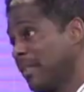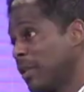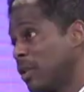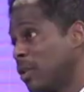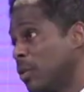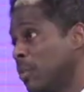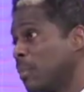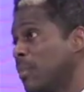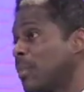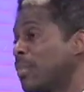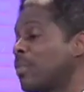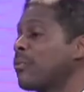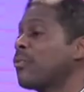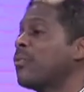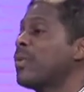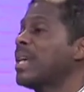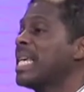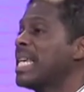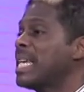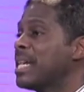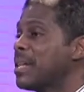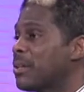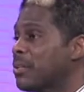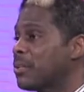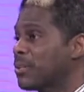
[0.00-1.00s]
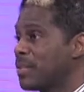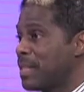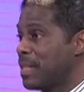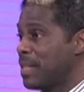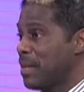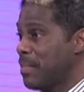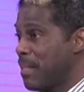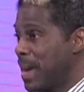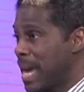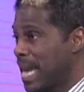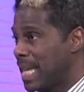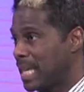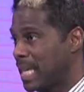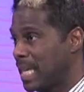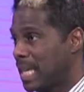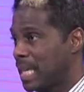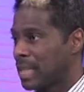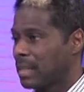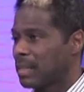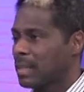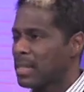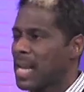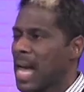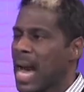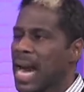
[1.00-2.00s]
film, 3 years in the making.
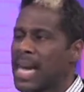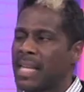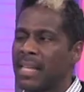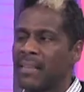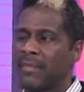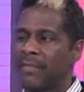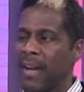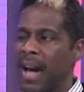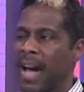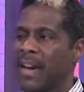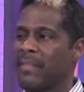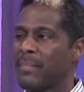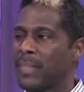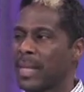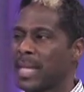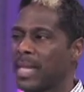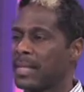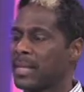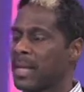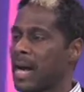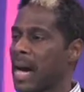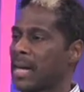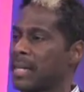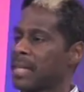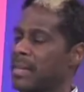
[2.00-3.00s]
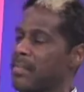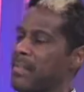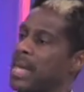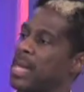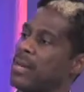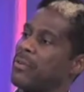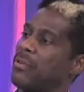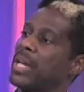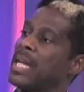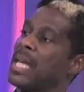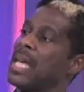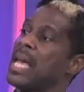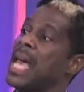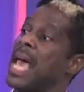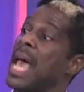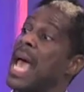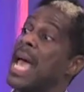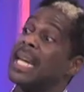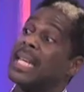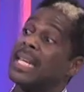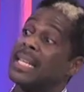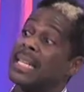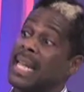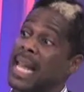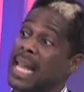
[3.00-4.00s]
It's a 95-minute documentary,
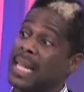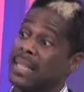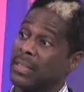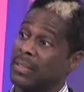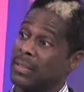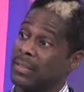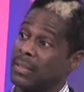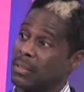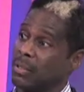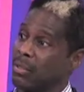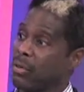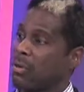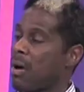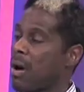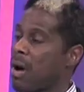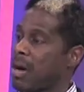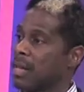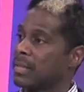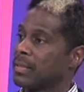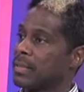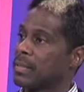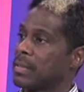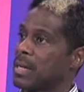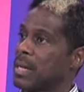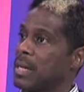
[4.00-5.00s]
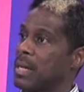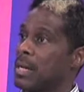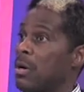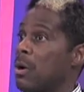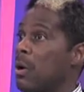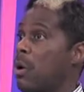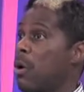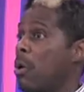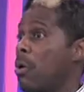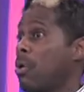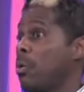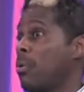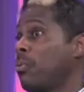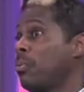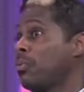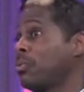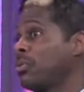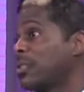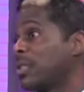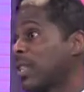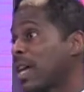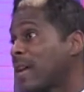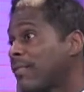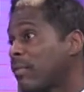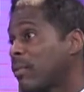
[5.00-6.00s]
and it takes us across
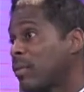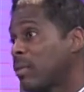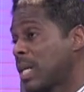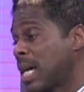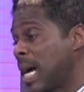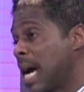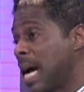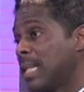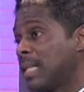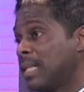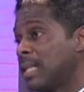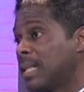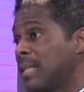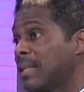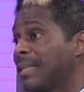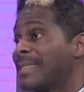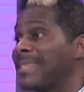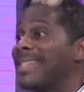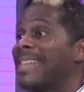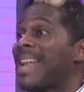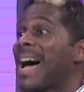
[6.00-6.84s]
several continents,